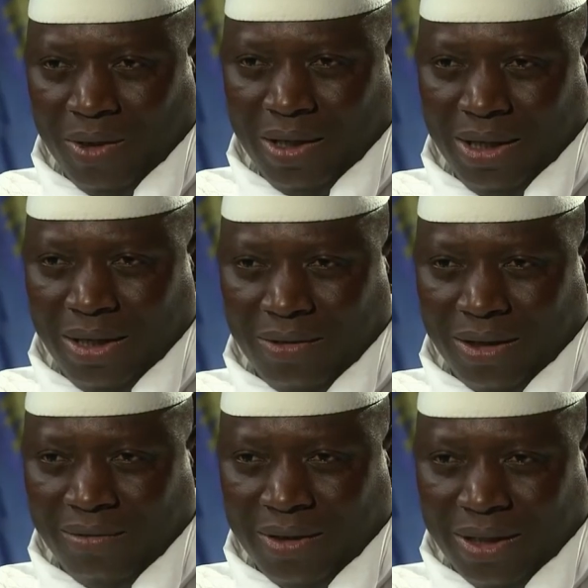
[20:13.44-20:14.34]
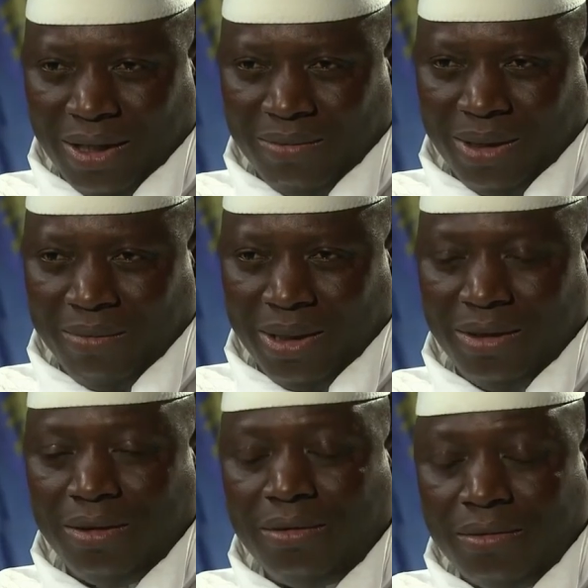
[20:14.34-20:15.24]
I'm not here to advertise my
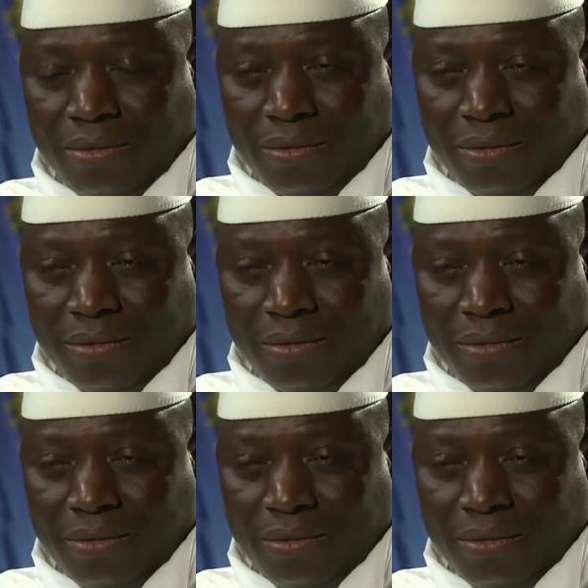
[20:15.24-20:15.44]
medicine.